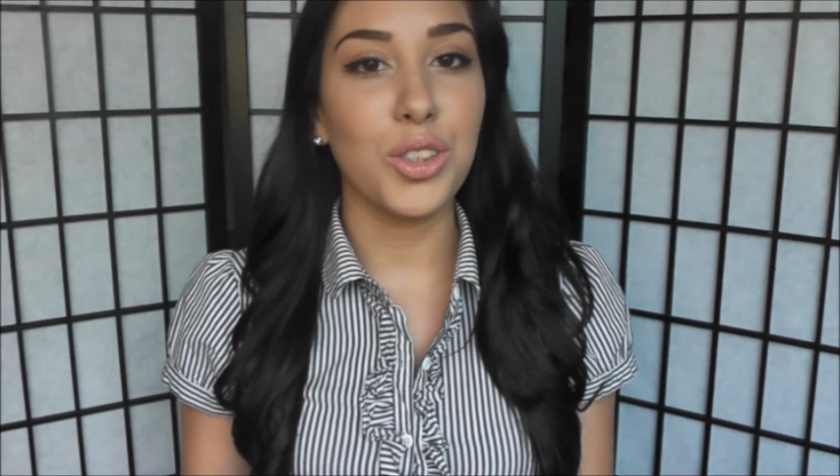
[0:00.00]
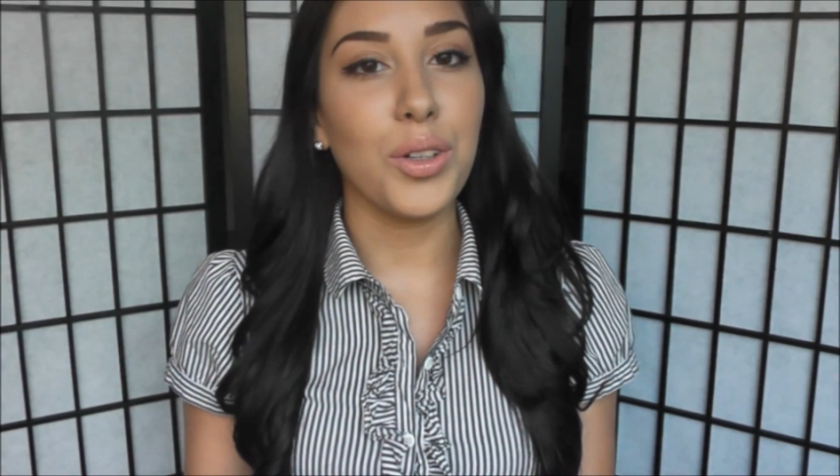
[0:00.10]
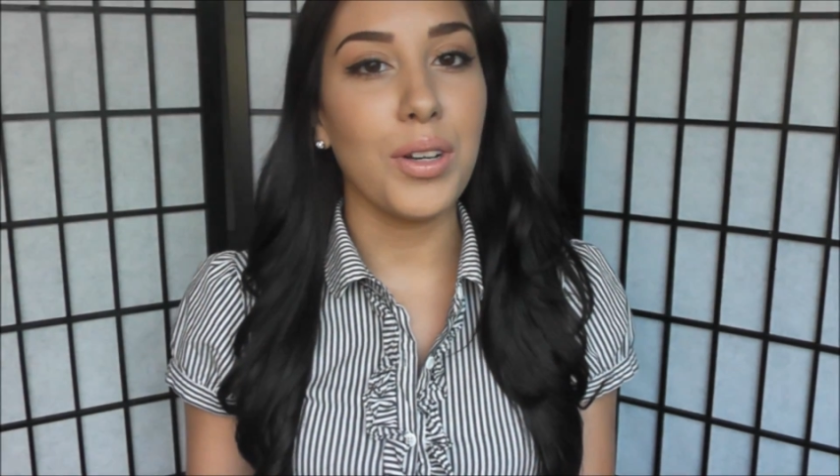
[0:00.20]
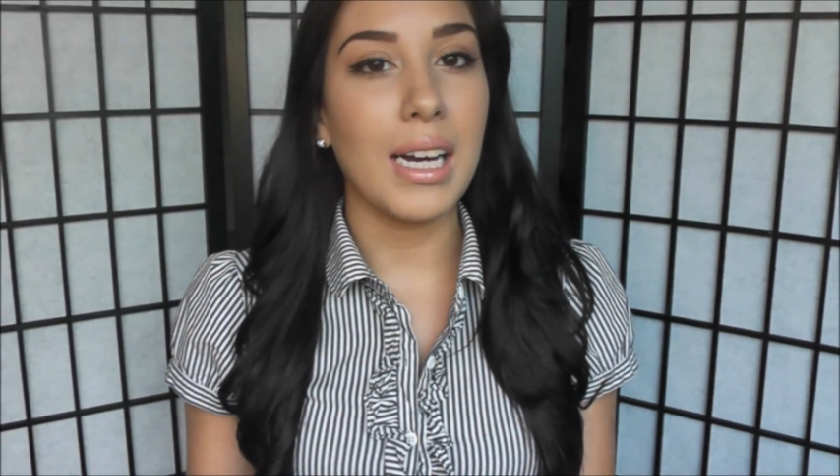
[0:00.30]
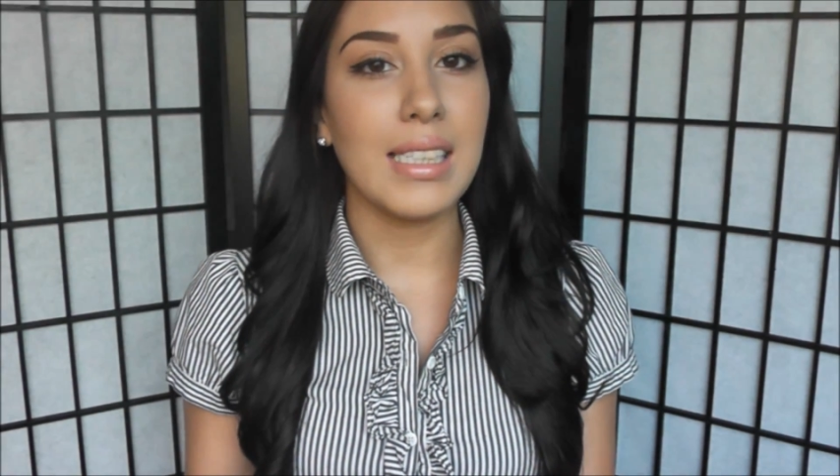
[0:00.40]
show
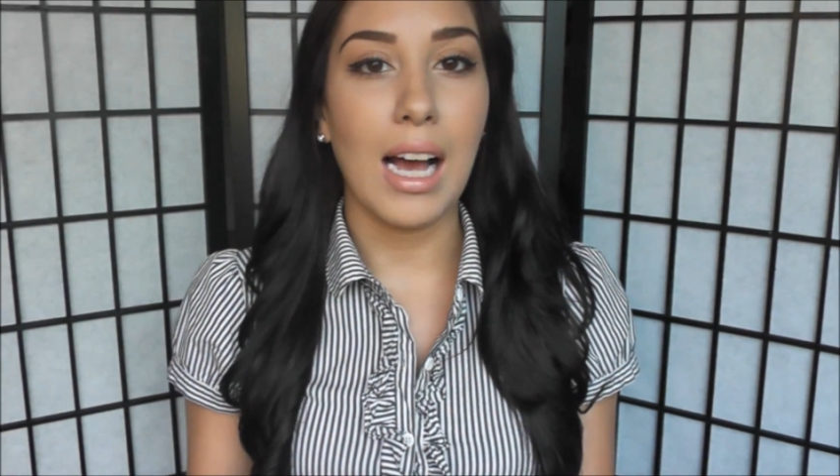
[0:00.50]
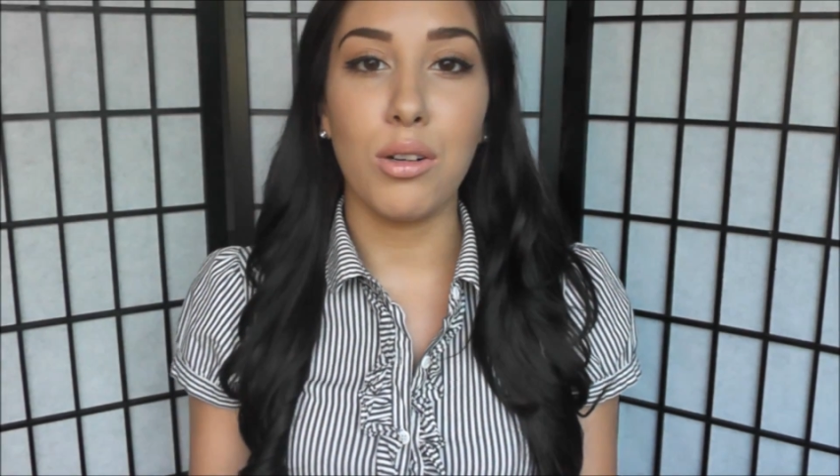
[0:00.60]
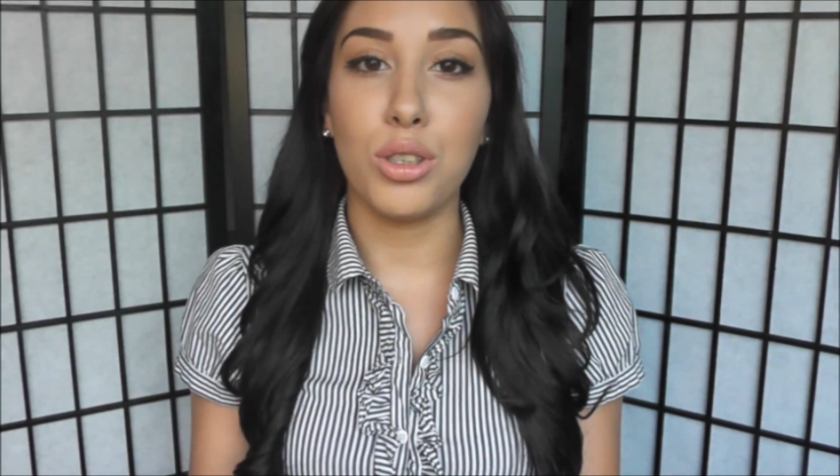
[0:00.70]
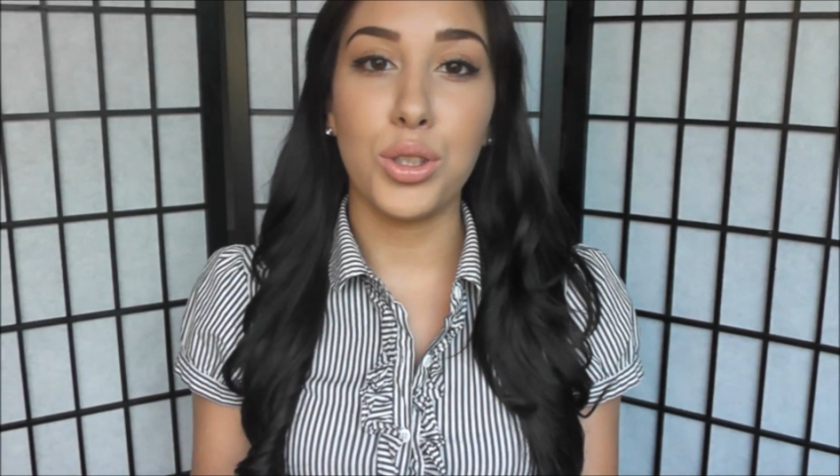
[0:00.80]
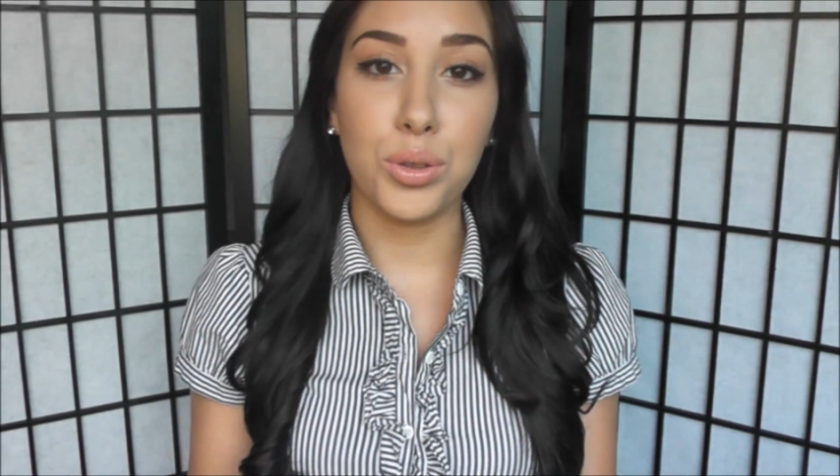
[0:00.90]
you guys how
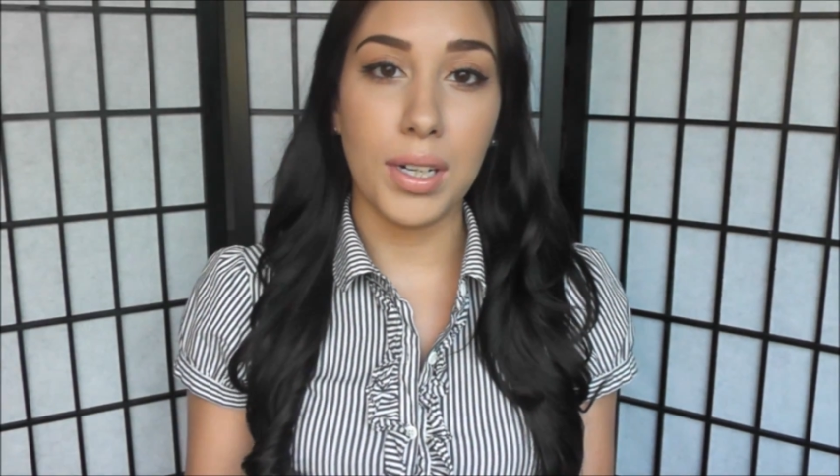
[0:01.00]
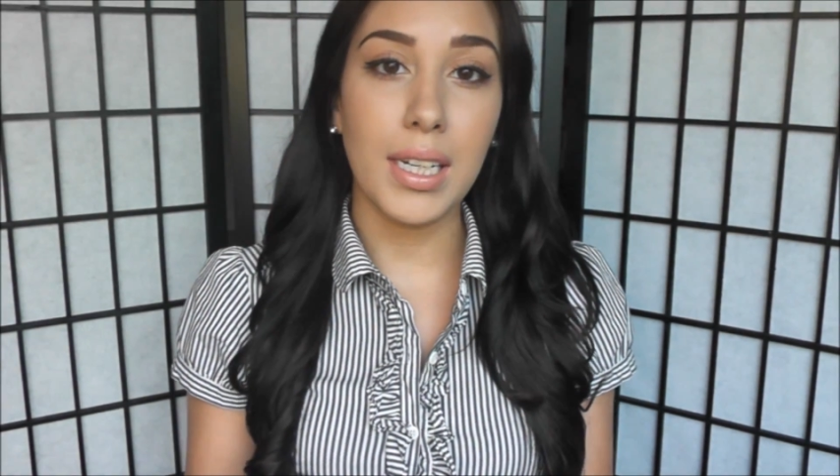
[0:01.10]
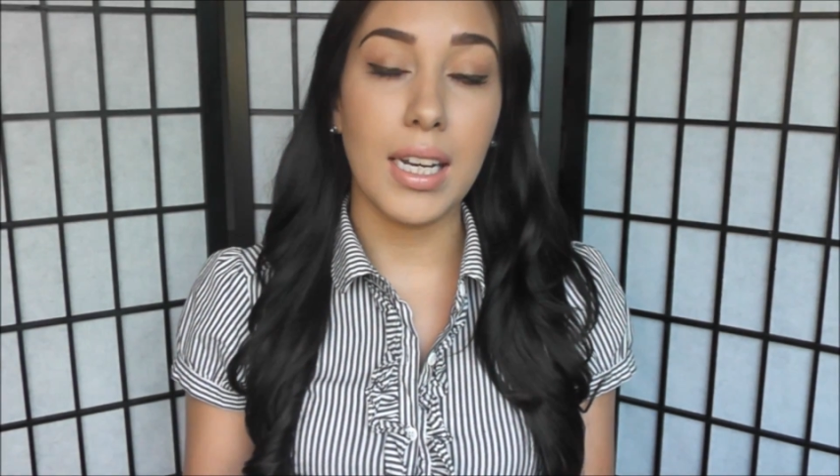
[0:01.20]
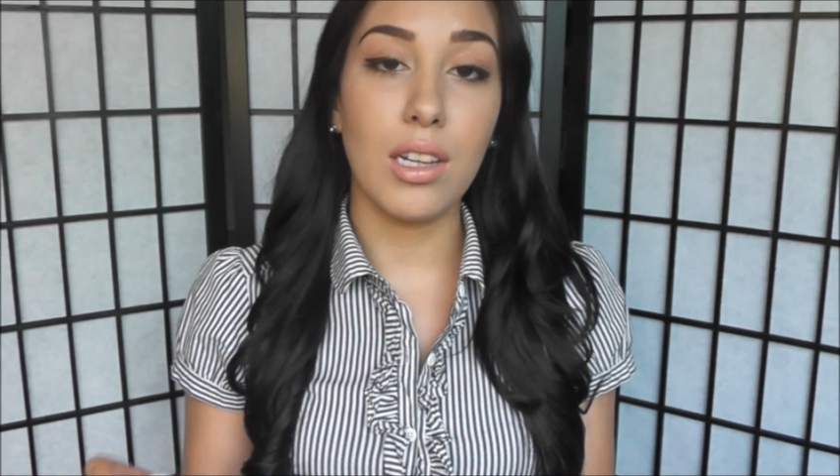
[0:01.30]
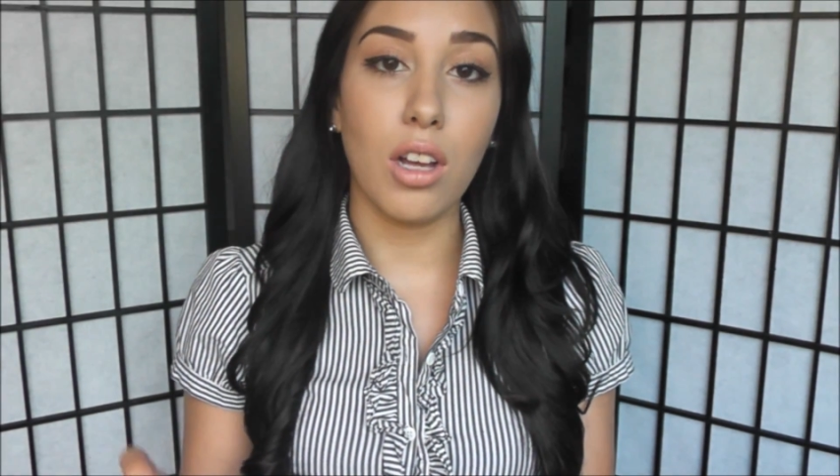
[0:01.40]
to
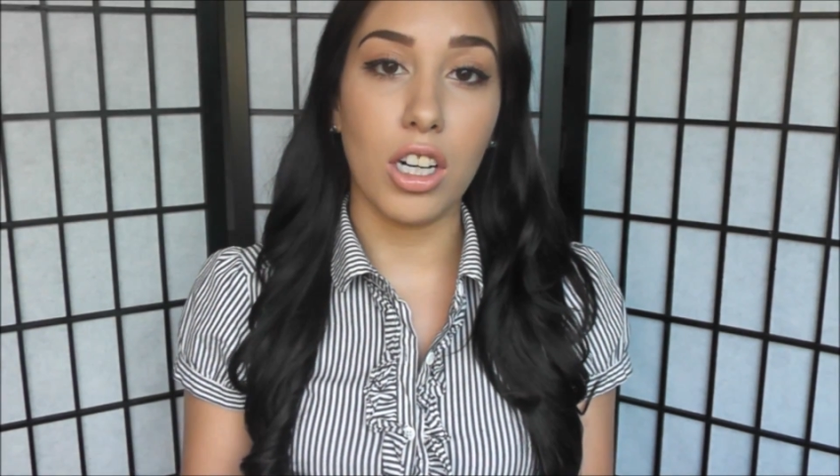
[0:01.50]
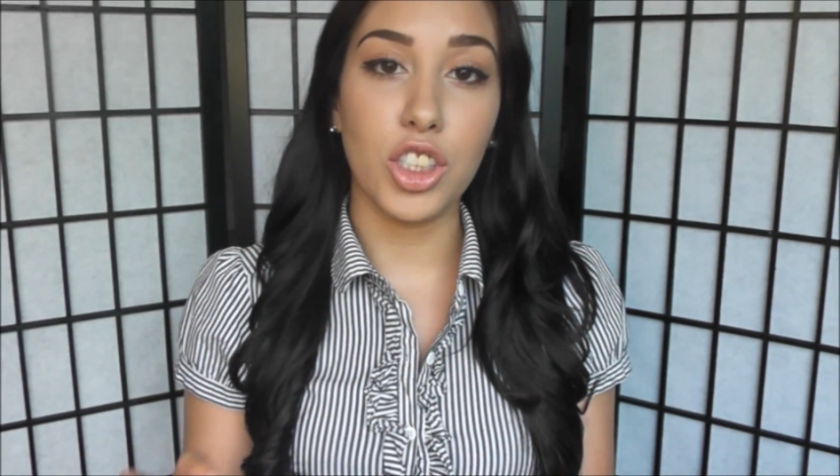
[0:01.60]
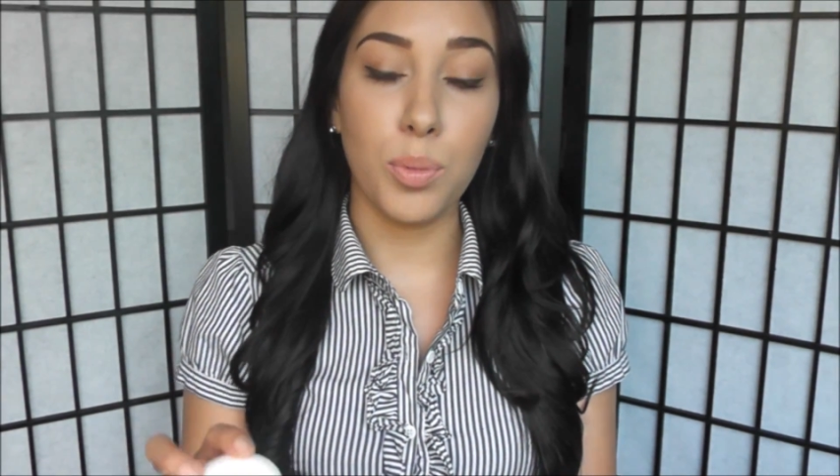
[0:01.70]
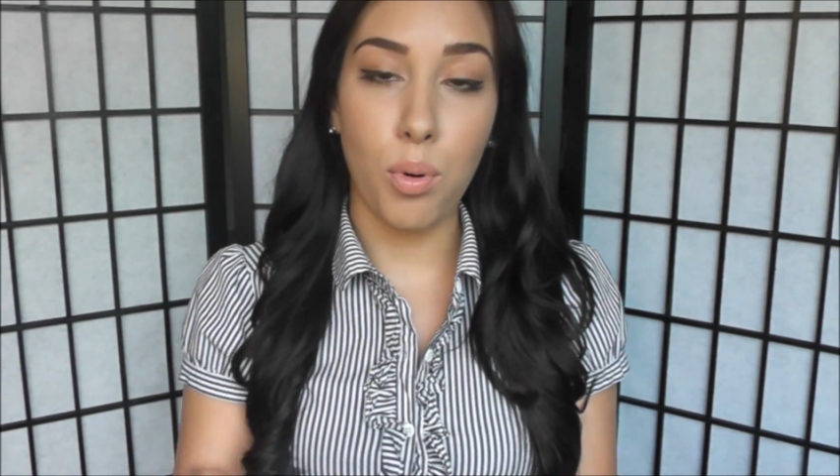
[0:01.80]
shrink enlarged